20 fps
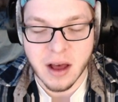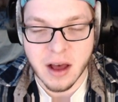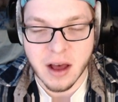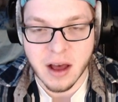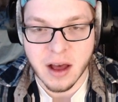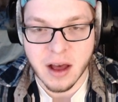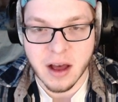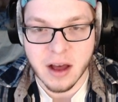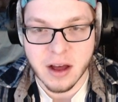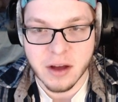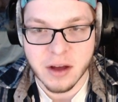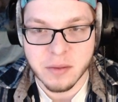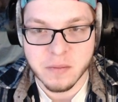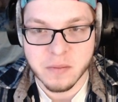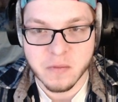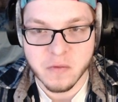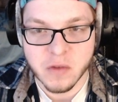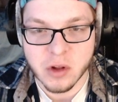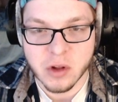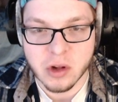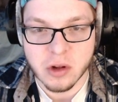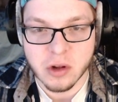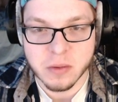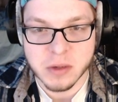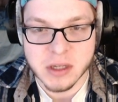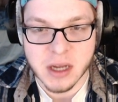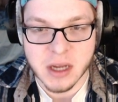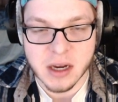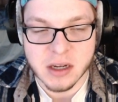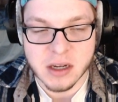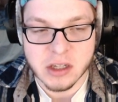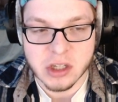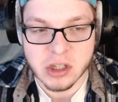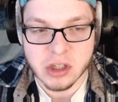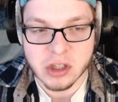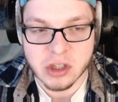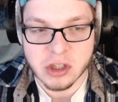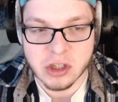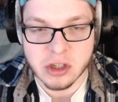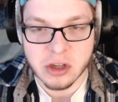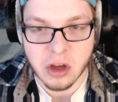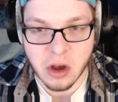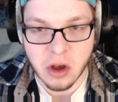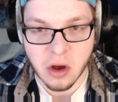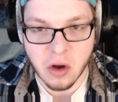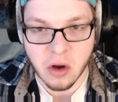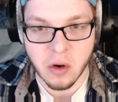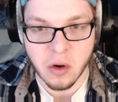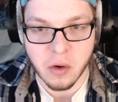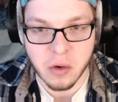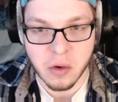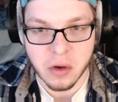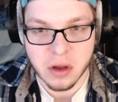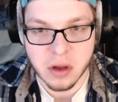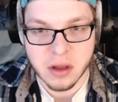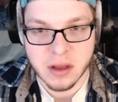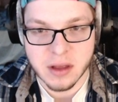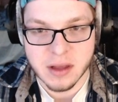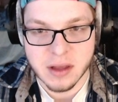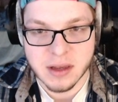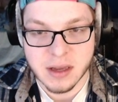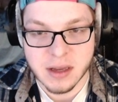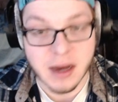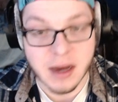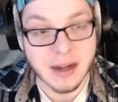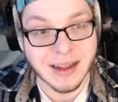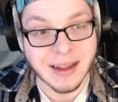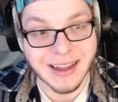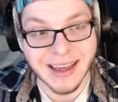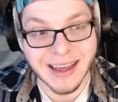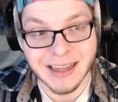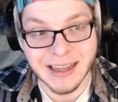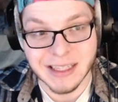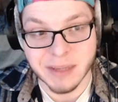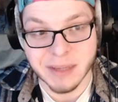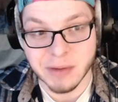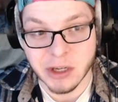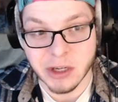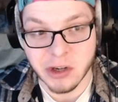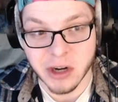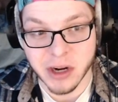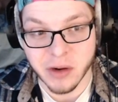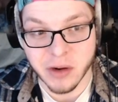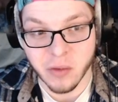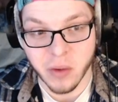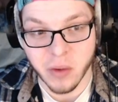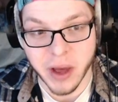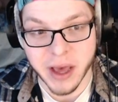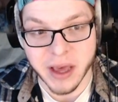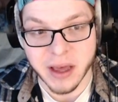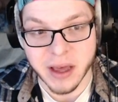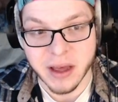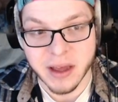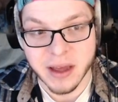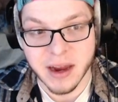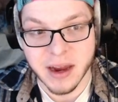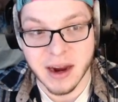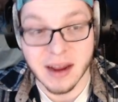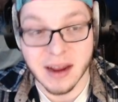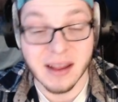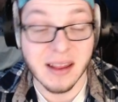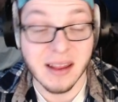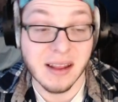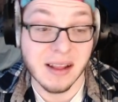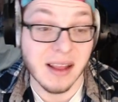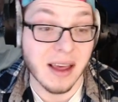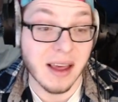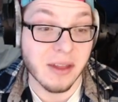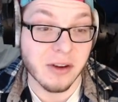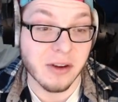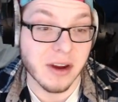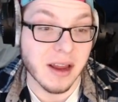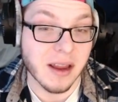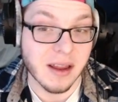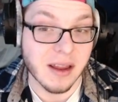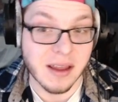field goal percentage. So technically he has to be traded away. And then the day they're getting,